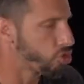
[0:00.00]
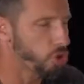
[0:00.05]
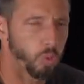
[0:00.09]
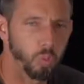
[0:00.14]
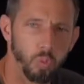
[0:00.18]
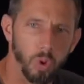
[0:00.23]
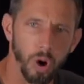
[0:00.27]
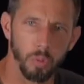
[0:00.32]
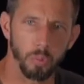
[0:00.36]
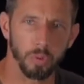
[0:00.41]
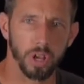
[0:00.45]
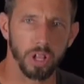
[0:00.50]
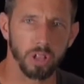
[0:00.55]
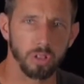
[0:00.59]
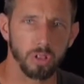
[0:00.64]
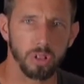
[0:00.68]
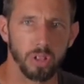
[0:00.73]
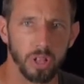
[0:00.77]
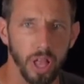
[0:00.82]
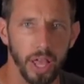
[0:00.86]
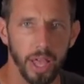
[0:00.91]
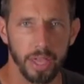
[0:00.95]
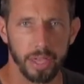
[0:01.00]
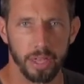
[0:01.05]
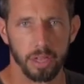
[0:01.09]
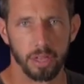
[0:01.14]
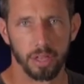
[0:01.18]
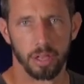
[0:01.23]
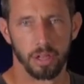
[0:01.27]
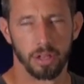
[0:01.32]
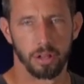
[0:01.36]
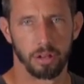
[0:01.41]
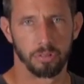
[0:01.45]
what would it look like
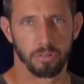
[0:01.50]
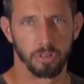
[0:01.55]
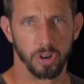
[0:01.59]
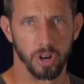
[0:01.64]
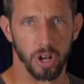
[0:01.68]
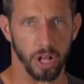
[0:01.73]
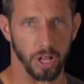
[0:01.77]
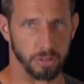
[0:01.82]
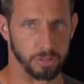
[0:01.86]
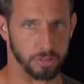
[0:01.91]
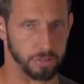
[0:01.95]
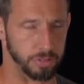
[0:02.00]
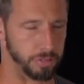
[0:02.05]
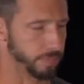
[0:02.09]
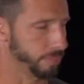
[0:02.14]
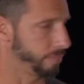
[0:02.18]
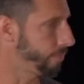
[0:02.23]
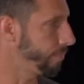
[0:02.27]
for us?